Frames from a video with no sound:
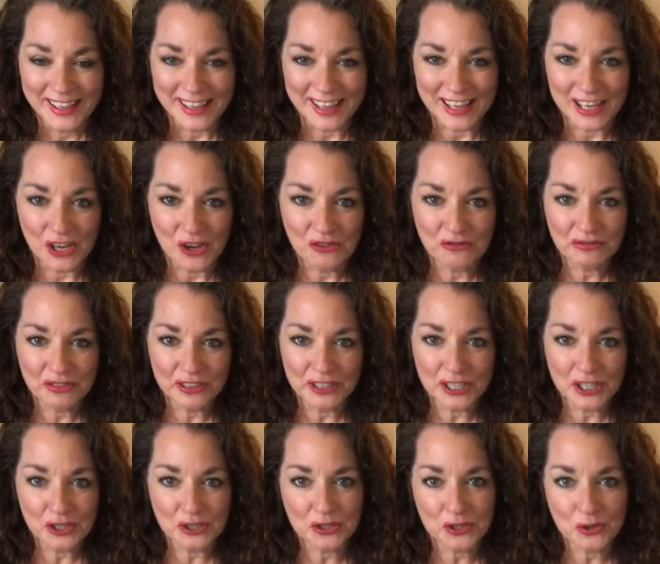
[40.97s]
and hopefully
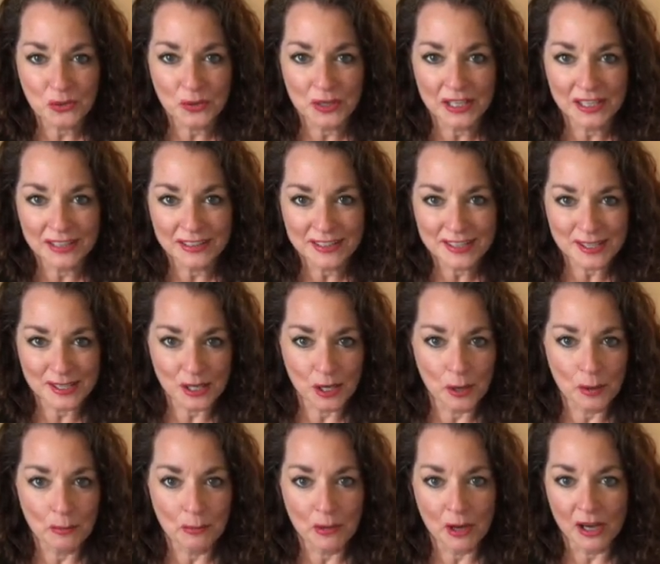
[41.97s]
you're doing
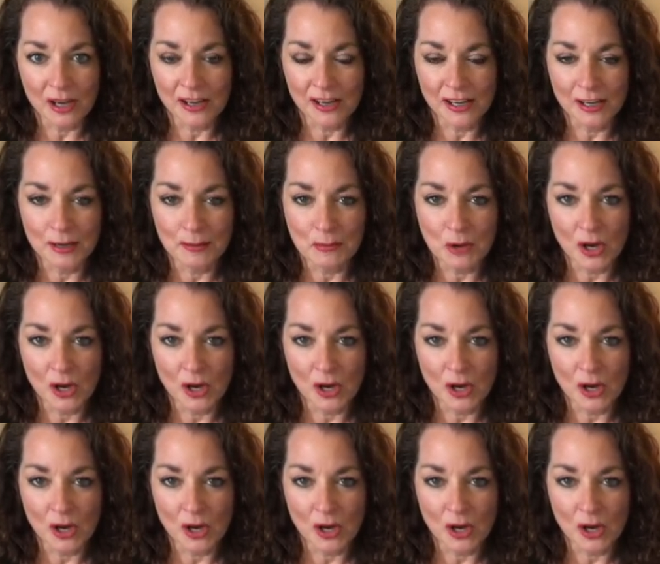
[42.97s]
some um,